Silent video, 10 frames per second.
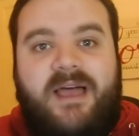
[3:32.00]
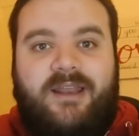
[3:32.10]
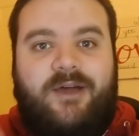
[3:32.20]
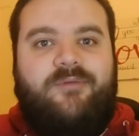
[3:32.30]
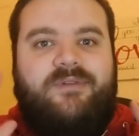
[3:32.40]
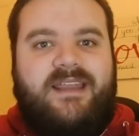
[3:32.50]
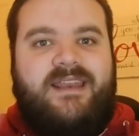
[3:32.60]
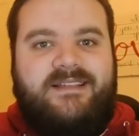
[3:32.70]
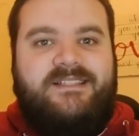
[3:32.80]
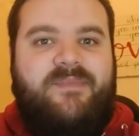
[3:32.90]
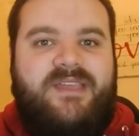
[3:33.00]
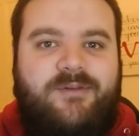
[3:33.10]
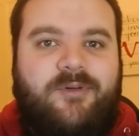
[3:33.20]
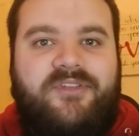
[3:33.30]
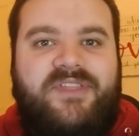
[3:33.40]
hello, nice to meet
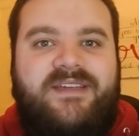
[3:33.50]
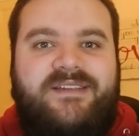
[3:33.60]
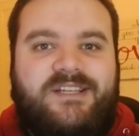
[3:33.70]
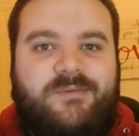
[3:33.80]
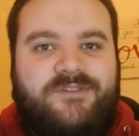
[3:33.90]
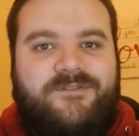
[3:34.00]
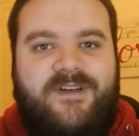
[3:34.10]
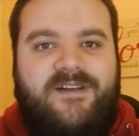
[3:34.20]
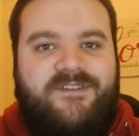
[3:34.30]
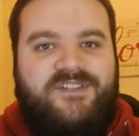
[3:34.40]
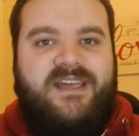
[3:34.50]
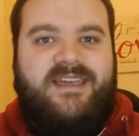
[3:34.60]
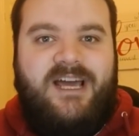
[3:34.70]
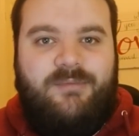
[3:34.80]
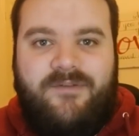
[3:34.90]
you all. Thank you so much for, for
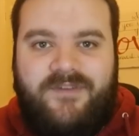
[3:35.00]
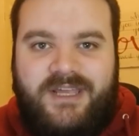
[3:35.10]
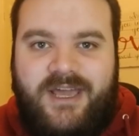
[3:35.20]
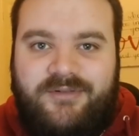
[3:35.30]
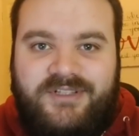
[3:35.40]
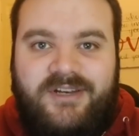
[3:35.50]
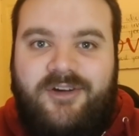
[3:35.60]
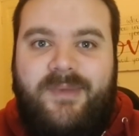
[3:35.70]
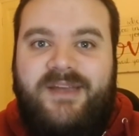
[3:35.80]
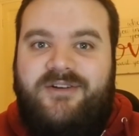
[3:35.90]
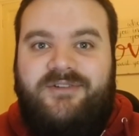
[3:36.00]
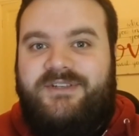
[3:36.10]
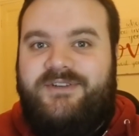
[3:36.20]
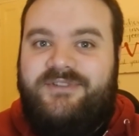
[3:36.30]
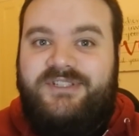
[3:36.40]
checking out my videos and all my
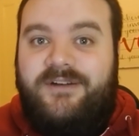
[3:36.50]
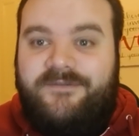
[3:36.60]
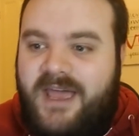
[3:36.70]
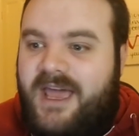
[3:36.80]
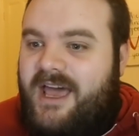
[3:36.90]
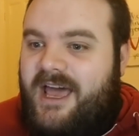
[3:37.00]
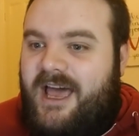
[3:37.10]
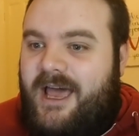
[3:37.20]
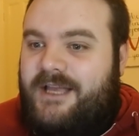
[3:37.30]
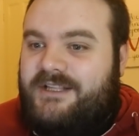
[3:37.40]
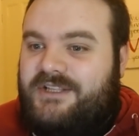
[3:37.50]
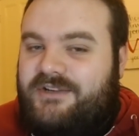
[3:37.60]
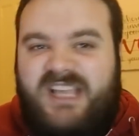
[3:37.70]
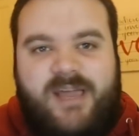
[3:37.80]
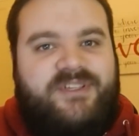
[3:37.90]
Doctor Who stuff. Uh,
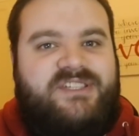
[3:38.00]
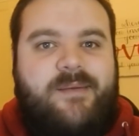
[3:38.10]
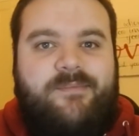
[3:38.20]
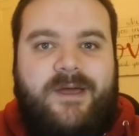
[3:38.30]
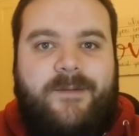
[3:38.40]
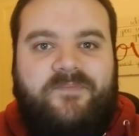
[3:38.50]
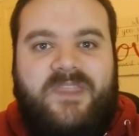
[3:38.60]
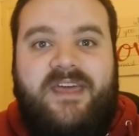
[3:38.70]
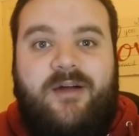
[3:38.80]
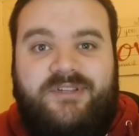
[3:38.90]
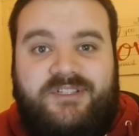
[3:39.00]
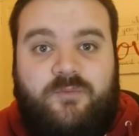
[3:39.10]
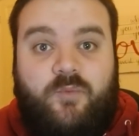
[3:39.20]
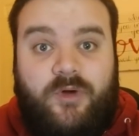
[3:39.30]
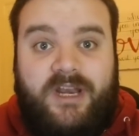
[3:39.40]
so Cybercember, that was
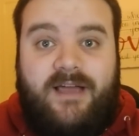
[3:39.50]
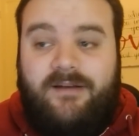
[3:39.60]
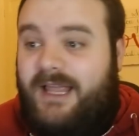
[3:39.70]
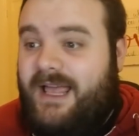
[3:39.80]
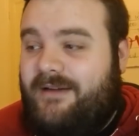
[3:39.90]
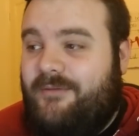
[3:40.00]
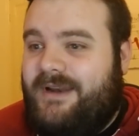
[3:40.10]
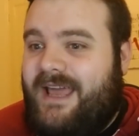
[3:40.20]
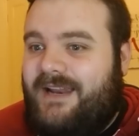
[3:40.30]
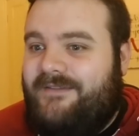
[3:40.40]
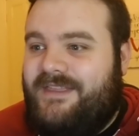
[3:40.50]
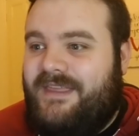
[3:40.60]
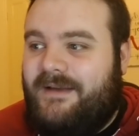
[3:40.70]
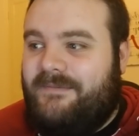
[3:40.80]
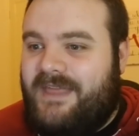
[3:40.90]
one hell, of, one hell of a
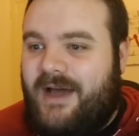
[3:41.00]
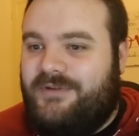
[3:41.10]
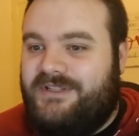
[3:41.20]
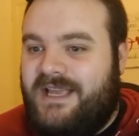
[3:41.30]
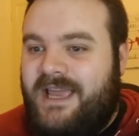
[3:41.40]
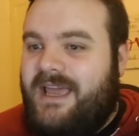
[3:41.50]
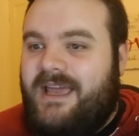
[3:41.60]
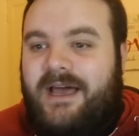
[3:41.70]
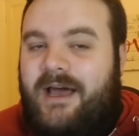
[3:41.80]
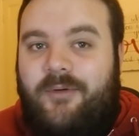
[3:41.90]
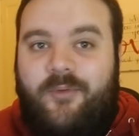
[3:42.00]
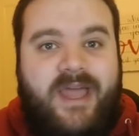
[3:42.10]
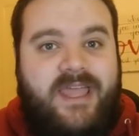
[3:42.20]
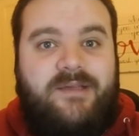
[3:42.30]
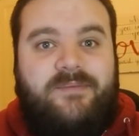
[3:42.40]
thing. That was a
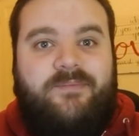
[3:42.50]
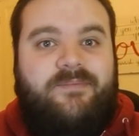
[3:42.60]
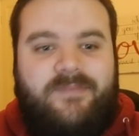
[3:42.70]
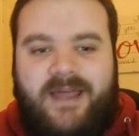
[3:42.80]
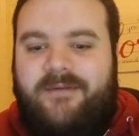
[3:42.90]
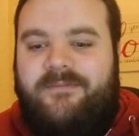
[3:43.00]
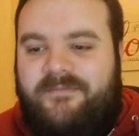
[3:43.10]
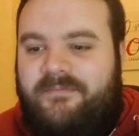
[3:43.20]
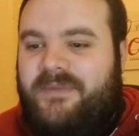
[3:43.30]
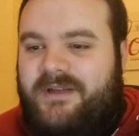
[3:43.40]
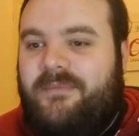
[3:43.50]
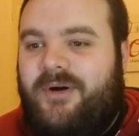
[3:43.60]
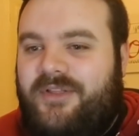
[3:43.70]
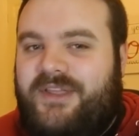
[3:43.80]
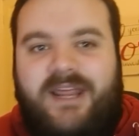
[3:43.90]
way like
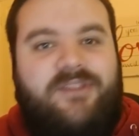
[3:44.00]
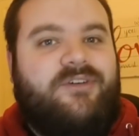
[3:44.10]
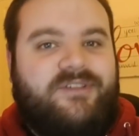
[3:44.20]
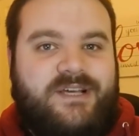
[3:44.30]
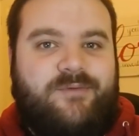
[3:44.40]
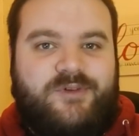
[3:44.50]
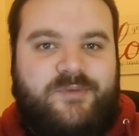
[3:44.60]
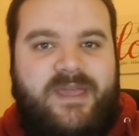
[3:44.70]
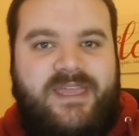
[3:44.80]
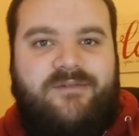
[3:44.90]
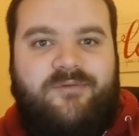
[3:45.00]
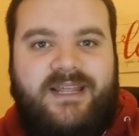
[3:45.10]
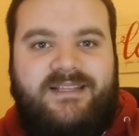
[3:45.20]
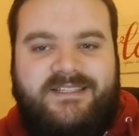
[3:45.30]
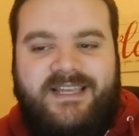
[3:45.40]
more than I thought it would be
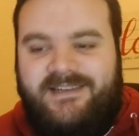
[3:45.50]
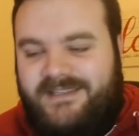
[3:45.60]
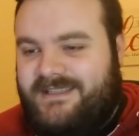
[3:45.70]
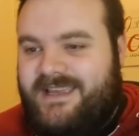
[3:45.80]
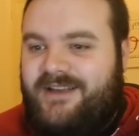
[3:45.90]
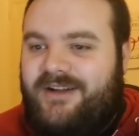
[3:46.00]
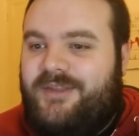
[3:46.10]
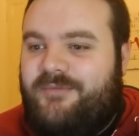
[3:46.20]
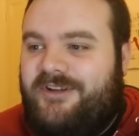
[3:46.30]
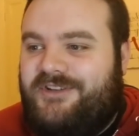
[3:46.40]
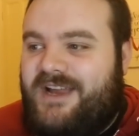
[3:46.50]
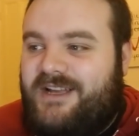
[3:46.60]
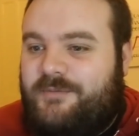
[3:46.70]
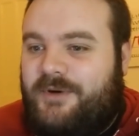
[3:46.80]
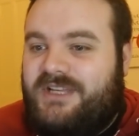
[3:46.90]
when I decided to take on the
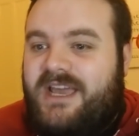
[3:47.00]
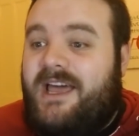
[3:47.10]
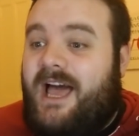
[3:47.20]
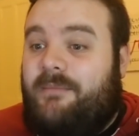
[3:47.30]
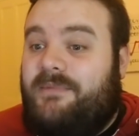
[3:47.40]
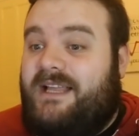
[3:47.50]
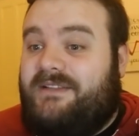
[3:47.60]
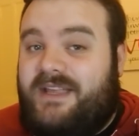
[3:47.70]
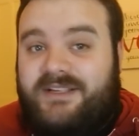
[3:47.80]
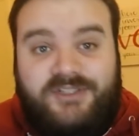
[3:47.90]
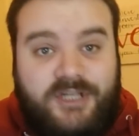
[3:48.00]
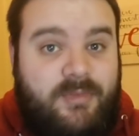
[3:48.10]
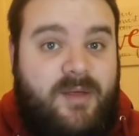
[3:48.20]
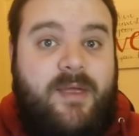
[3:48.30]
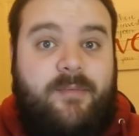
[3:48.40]
project, but I'm glad that so
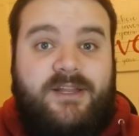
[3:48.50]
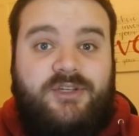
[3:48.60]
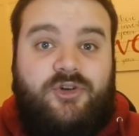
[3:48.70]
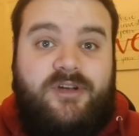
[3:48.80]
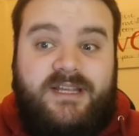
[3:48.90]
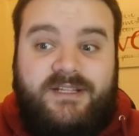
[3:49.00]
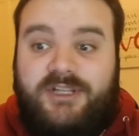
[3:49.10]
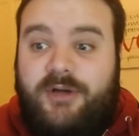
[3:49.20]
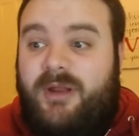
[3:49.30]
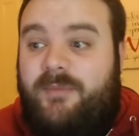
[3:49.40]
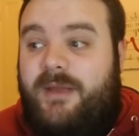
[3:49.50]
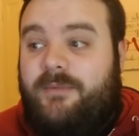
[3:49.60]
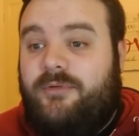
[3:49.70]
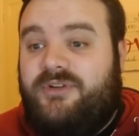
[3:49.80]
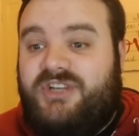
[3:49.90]
many people enjoyed it, so many
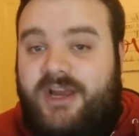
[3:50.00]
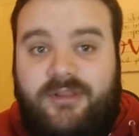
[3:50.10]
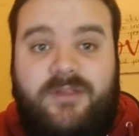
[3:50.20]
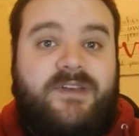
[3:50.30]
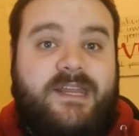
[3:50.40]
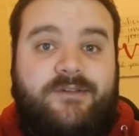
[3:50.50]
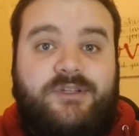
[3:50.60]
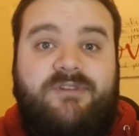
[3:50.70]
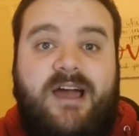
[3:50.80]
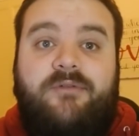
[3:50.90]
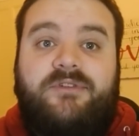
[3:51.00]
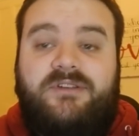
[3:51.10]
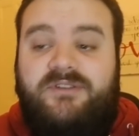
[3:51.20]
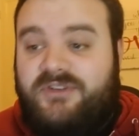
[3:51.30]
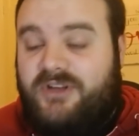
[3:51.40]
people were sharing the videos around
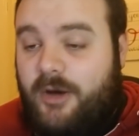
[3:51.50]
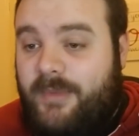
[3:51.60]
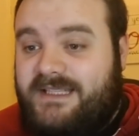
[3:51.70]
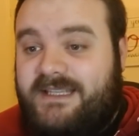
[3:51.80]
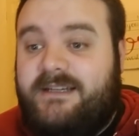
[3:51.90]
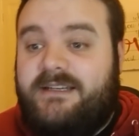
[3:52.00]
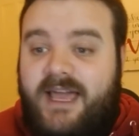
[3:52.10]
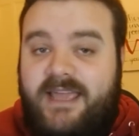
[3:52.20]
and commenting and